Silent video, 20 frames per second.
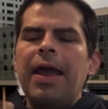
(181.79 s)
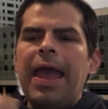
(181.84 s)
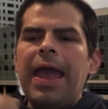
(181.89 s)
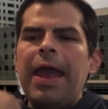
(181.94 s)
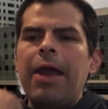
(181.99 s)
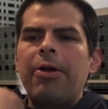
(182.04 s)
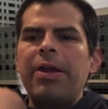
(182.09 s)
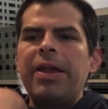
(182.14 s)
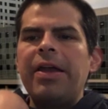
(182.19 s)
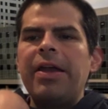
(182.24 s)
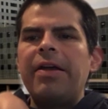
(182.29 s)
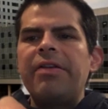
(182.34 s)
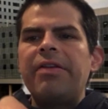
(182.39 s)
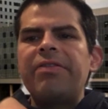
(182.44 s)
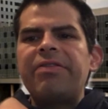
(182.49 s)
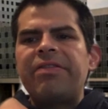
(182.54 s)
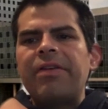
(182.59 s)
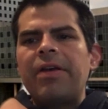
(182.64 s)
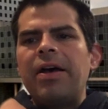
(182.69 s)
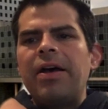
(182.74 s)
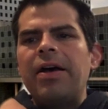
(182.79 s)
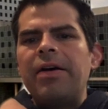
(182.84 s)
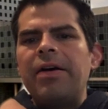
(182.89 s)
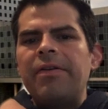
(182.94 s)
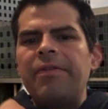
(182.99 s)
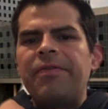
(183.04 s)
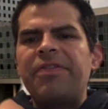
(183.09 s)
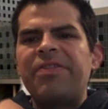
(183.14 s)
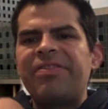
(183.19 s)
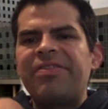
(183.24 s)
areas
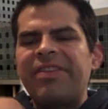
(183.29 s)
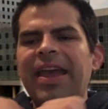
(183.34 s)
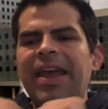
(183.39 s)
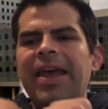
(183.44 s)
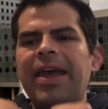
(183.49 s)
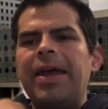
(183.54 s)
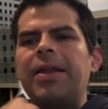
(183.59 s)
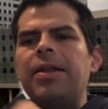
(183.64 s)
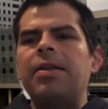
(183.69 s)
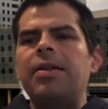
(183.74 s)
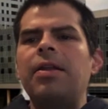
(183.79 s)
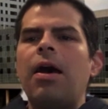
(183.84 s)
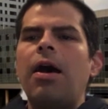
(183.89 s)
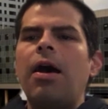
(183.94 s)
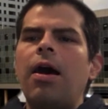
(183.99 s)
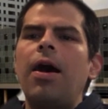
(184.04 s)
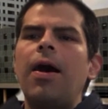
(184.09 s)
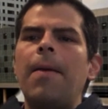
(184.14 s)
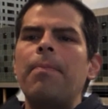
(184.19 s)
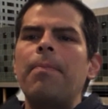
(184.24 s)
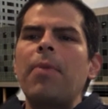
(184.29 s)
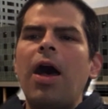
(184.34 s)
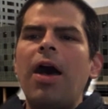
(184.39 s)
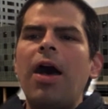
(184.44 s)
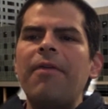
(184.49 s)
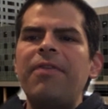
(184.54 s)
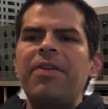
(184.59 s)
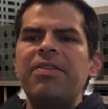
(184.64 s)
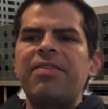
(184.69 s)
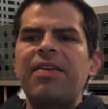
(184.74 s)
of skin,
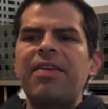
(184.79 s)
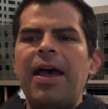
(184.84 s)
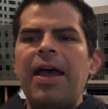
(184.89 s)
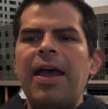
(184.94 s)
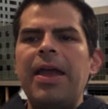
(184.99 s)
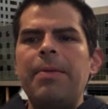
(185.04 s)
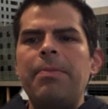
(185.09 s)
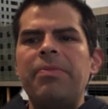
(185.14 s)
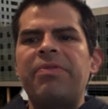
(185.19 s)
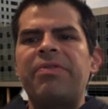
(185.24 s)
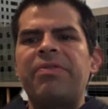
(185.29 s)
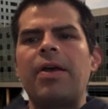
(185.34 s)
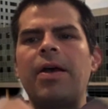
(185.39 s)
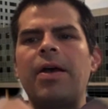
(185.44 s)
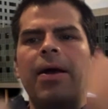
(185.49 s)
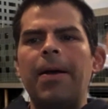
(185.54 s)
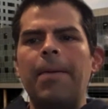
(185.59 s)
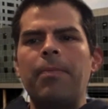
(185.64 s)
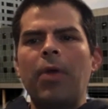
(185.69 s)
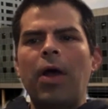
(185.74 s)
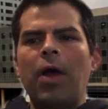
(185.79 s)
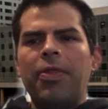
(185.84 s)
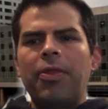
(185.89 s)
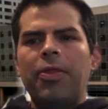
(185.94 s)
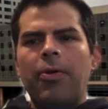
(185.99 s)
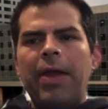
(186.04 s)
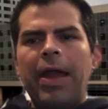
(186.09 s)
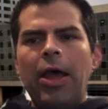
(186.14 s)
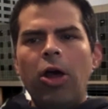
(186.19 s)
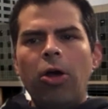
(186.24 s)
oftentimes on
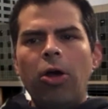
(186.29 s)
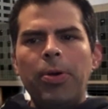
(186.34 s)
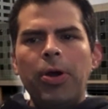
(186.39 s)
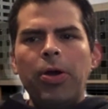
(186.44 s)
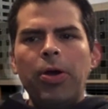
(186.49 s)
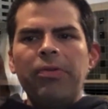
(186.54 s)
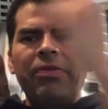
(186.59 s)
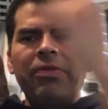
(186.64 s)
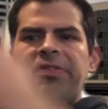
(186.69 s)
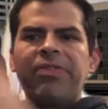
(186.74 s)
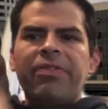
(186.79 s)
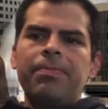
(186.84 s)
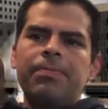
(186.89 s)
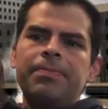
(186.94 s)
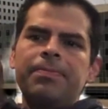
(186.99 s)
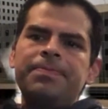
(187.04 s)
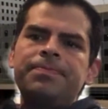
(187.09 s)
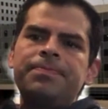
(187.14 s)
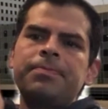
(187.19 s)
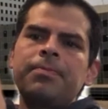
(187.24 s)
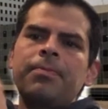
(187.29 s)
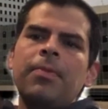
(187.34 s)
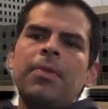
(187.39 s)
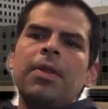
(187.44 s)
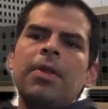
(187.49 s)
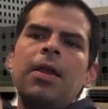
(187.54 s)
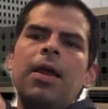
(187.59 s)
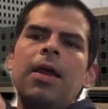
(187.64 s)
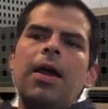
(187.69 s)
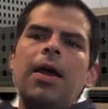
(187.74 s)
their elbows.
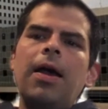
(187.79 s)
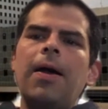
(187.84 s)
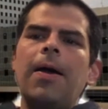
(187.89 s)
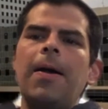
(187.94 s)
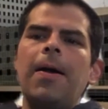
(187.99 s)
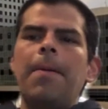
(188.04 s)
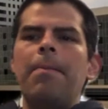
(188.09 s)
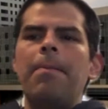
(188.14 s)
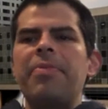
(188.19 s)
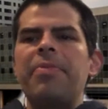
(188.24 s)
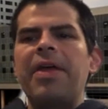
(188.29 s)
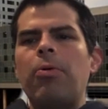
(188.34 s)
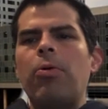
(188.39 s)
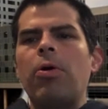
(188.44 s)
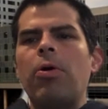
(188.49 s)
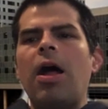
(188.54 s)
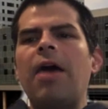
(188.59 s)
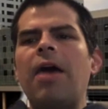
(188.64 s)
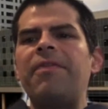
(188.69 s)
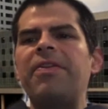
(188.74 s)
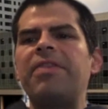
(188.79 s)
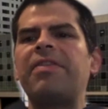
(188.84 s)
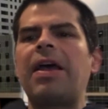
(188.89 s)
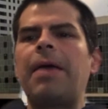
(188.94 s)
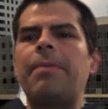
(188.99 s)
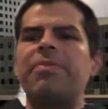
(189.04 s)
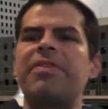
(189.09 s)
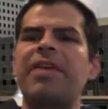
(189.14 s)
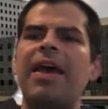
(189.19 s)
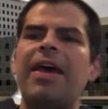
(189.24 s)
They will
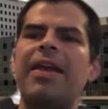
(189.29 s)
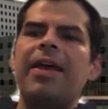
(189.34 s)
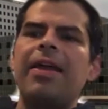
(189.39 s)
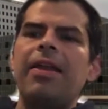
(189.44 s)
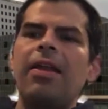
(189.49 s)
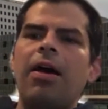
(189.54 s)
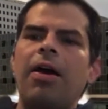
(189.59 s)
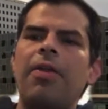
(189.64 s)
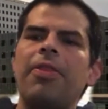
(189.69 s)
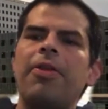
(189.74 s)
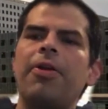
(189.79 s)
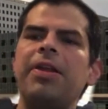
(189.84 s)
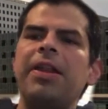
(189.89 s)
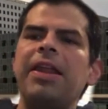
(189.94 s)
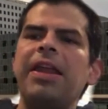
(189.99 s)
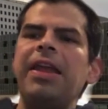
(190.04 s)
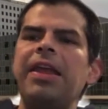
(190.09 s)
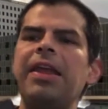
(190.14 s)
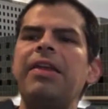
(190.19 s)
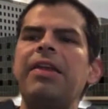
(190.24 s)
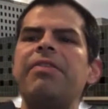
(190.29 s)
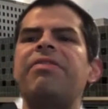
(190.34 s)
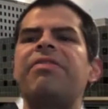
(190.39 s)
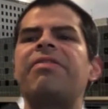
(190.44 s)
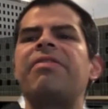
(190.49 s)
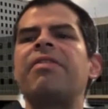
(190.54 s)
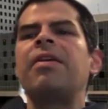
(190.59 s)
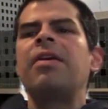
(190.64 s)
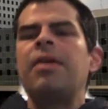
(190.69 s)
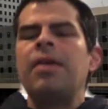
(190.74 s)
oftentimes get it on their
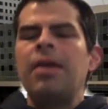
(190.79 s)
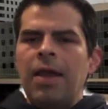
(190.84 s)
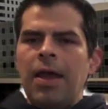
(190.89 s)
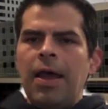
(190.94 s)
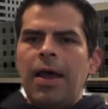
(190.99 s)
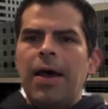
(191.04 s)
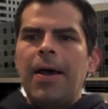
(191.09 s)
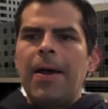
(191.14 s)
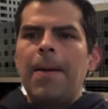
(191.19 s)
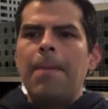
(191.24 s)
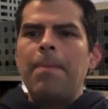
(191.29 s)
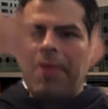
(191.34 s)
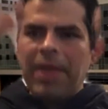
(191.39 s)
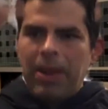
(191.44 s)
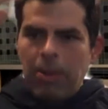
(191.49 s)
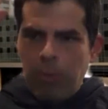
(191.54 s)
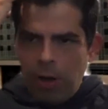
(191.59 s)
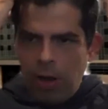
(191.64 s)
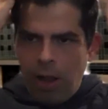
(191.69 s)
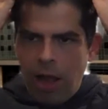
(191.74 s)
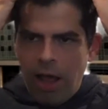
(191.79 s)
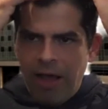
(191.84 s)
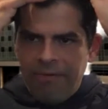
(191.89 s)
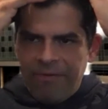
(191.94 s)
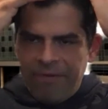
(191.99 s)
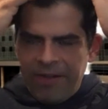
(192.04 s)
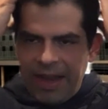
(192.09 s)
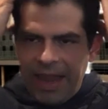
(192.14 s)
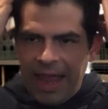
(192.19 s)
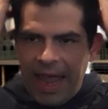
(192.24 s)
knees. They will
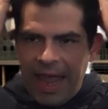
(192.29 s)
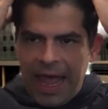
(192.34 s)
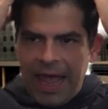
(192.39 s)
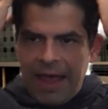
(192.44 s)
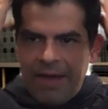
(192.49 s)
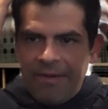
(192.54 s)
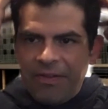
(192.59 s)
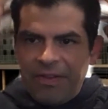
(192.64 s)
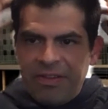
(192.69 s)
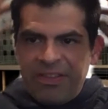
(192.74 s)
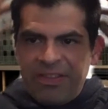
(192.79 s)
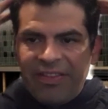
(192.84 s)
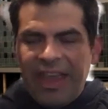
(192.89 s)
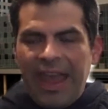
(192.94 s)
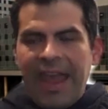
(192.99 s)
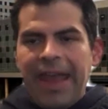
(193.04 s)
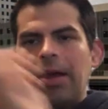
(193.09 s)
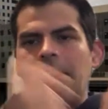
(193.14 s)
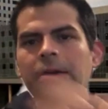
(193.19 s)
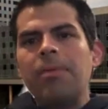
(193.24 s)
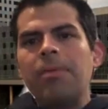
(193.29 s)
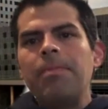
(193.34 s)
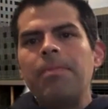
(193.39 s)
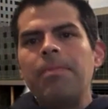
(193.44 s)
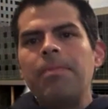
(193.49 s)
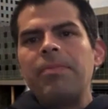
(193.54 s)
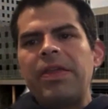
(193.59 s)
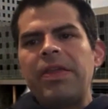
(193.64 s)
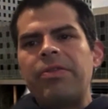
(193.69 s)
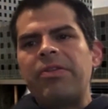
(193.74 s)
often have scale
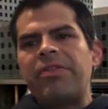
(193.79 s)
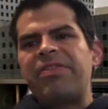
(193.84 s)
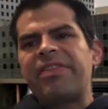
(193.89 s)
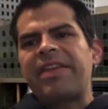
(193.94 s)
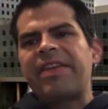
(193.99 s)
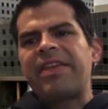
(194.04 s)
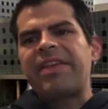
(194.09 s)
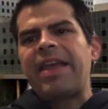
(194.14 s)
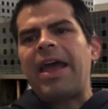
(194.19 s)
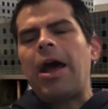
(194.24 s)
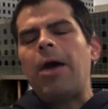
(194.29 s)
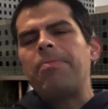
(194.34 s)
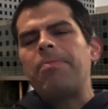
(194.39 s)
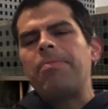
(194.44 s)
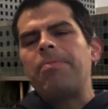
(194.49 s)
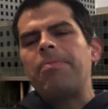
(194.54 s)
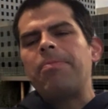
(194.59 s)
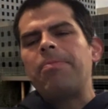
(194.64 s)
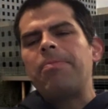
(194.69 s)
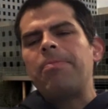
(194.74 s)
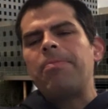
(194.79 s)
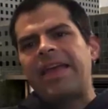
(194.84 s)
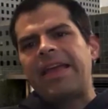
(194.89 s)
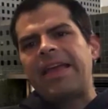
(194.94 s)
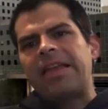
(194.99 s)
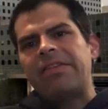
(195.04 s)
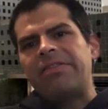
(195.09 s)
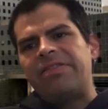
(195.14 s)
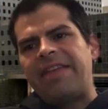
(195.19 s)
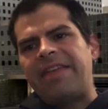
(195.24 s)
in their scalp they think
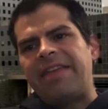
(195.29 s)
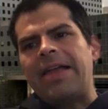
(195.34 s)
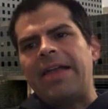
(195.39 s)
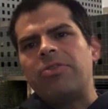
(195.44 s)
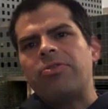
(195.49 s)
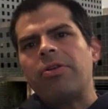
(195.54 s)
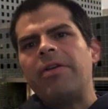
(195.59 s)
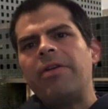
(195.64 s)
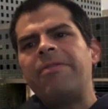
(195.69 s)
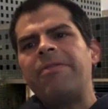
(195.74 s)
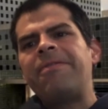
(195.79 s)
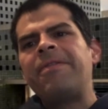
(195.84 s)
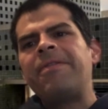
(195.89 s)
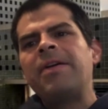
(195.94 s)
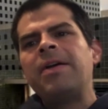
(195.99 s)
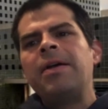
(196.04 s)
is dandruff,